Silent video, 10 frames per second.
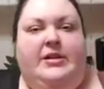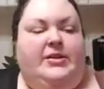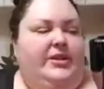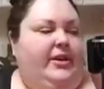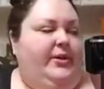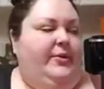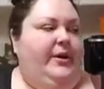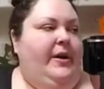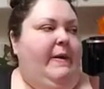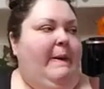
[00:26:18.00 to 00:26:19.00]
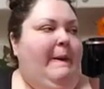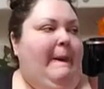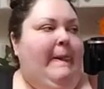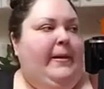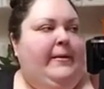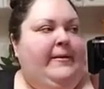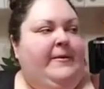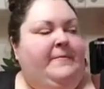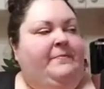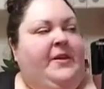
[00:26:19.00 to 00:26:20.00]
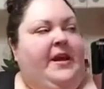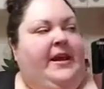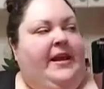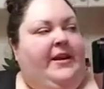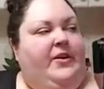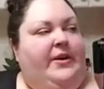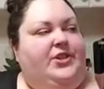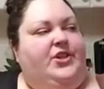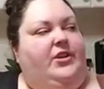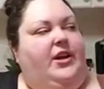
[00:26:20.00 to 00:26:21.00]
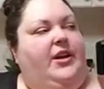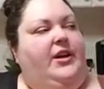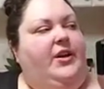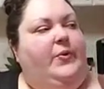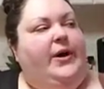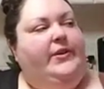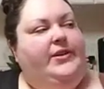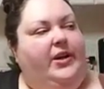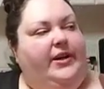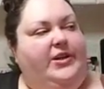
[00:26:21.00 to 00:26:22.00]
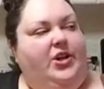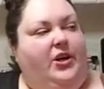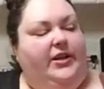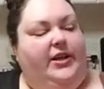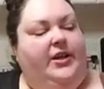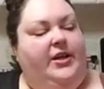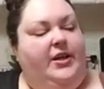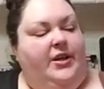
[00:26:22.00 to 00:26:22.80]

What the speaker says: So, and I get a question a lot, why only target Charlie?